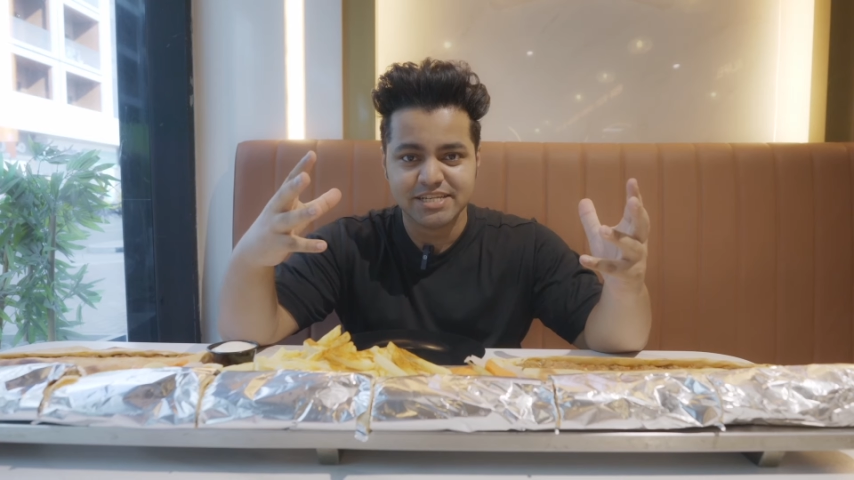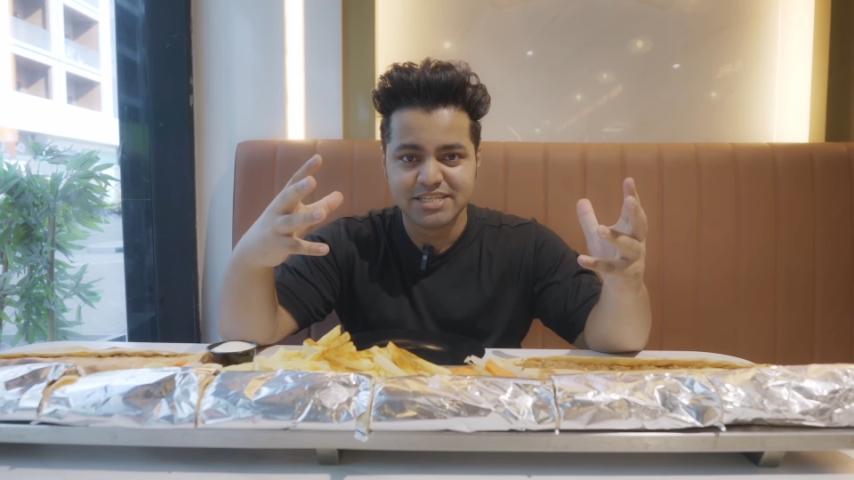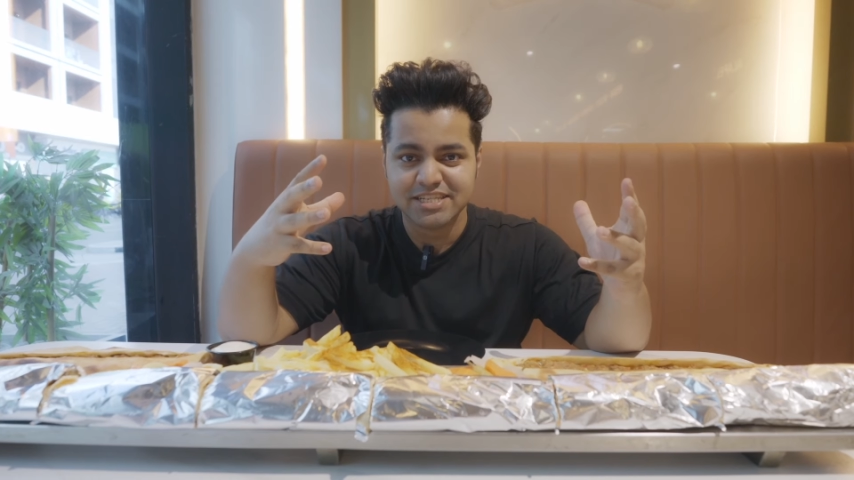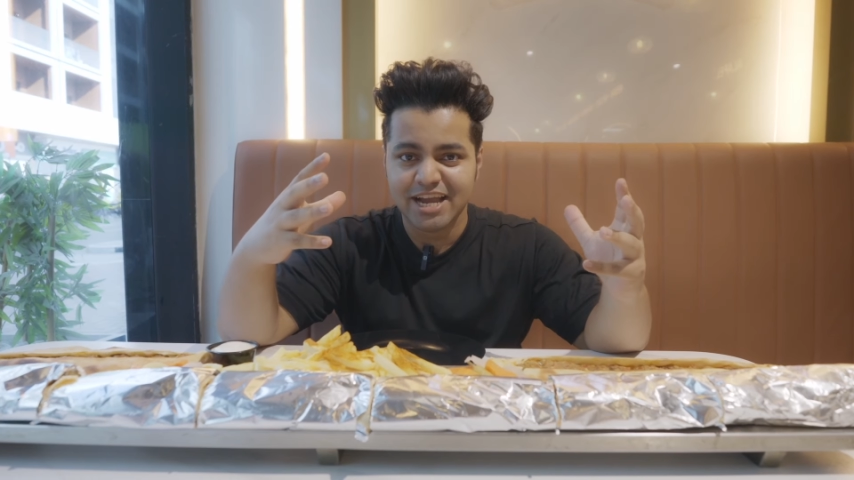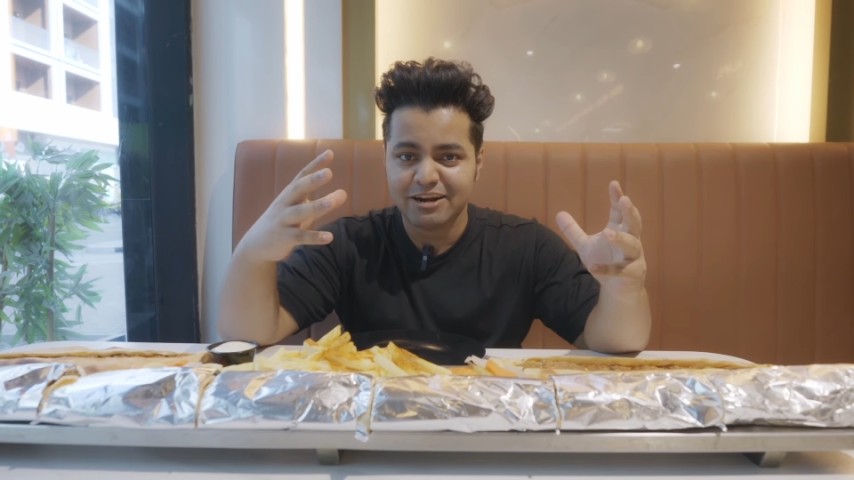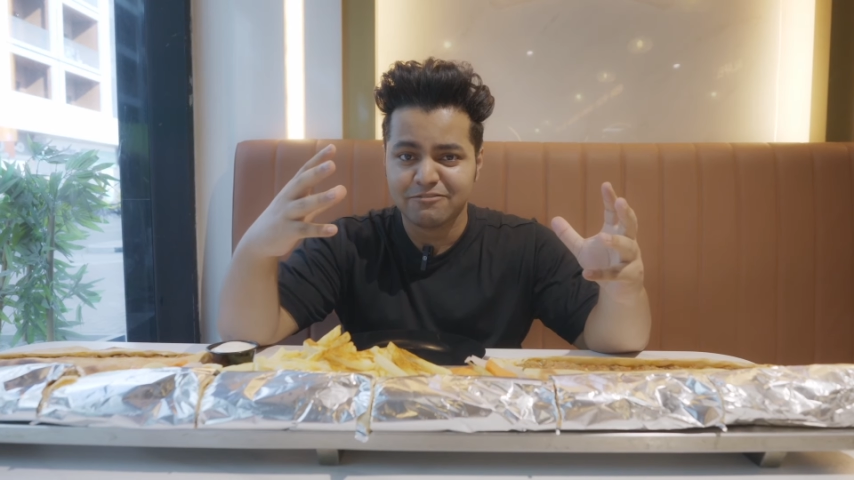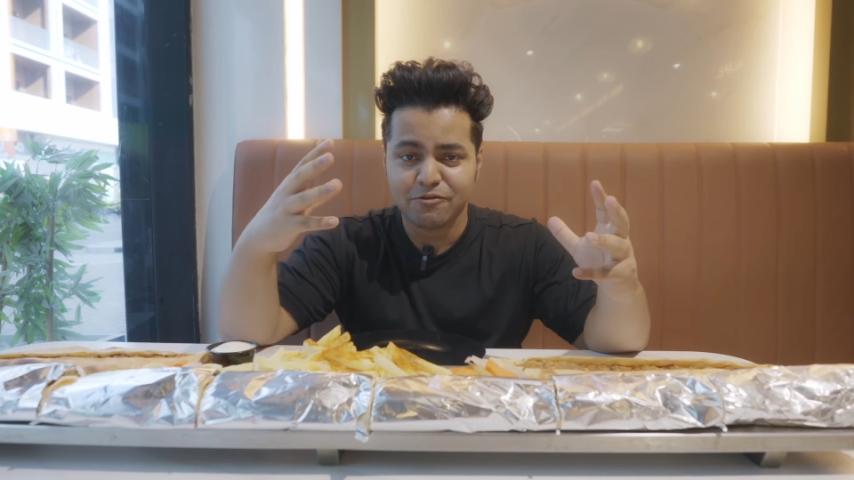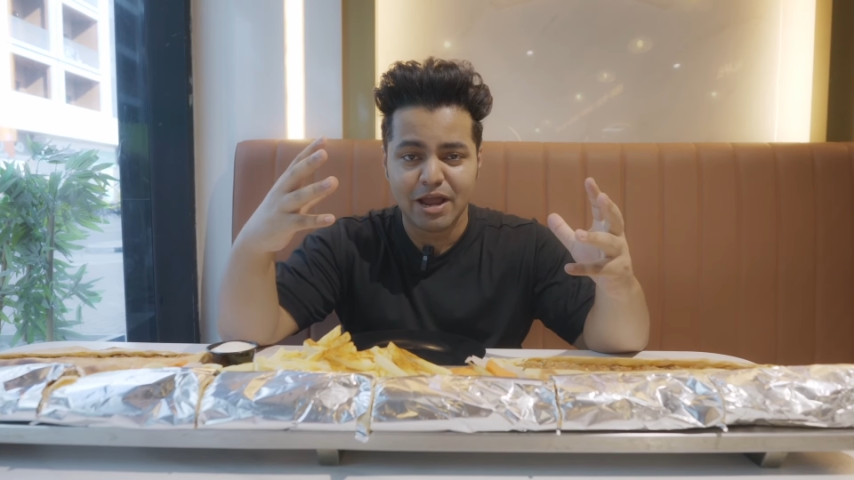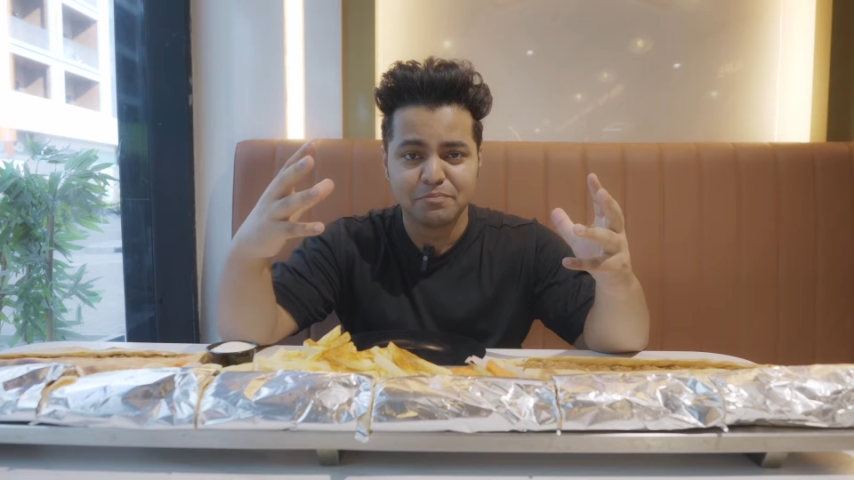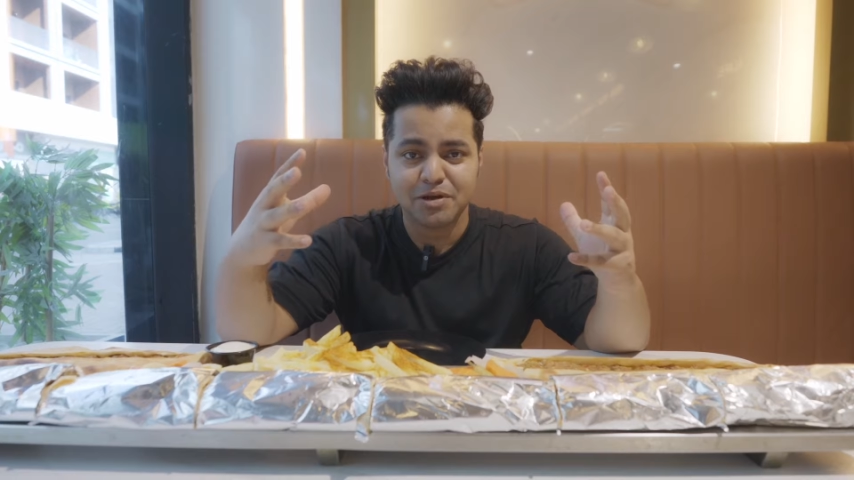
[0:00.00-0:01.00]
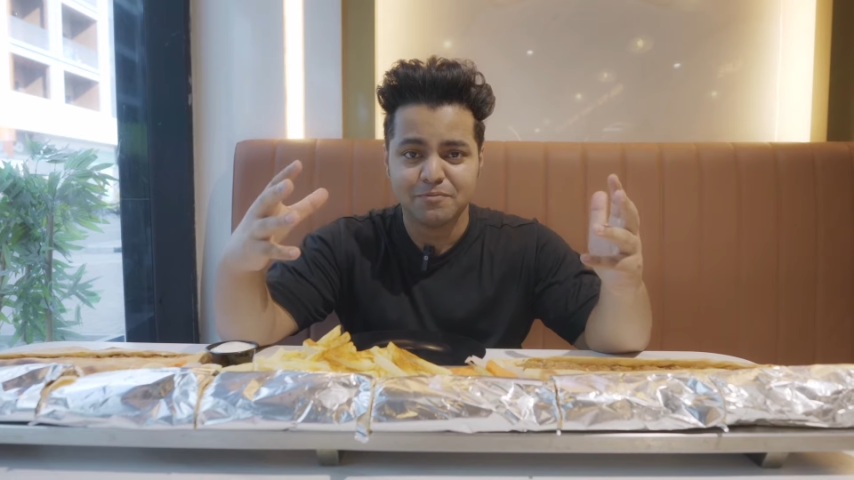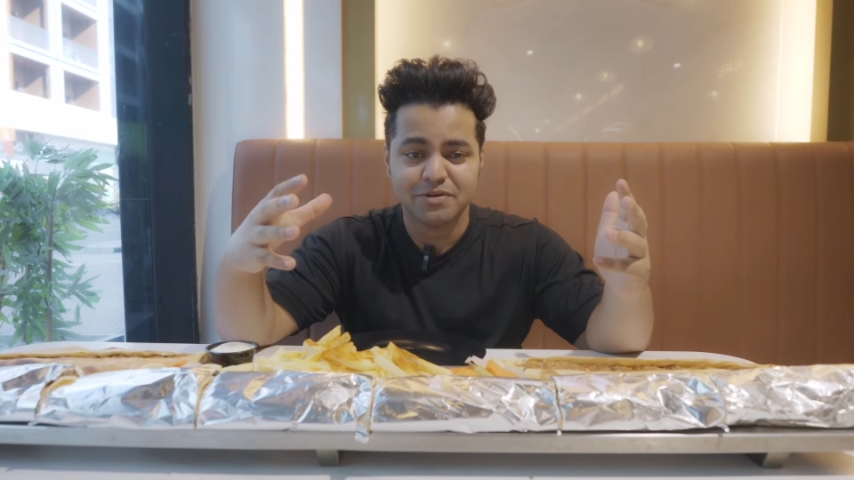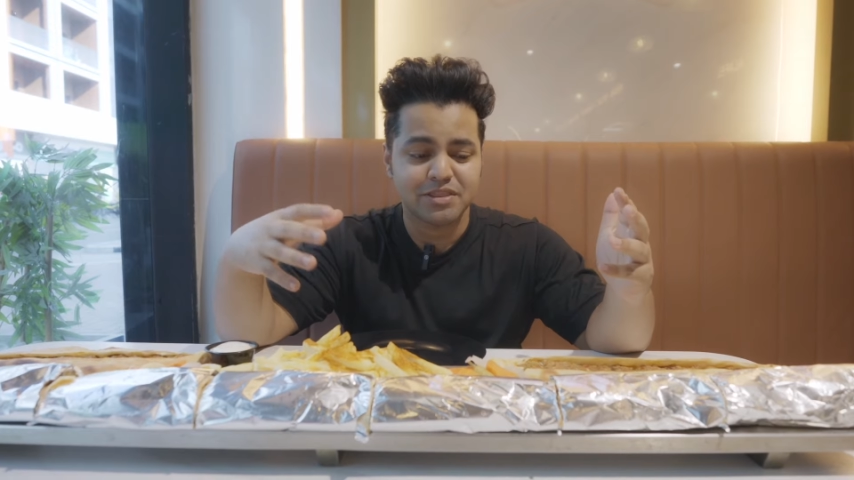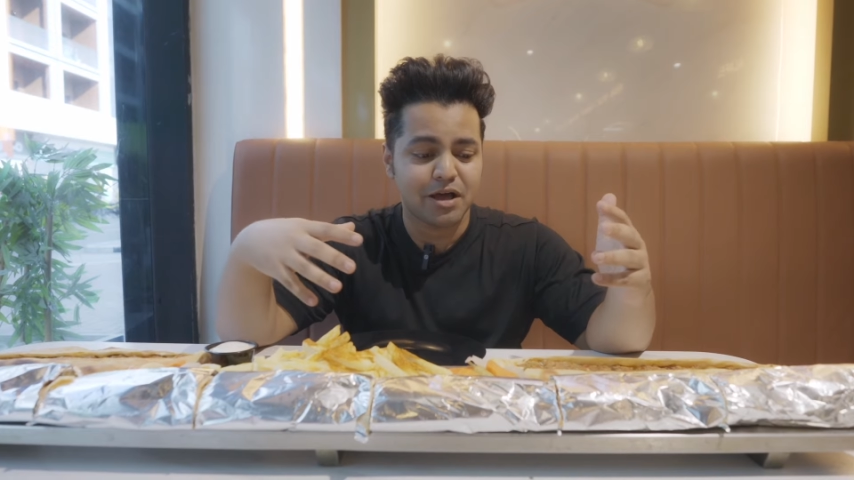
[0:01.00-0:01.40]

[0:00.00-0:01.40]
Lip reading: inside wrapped up with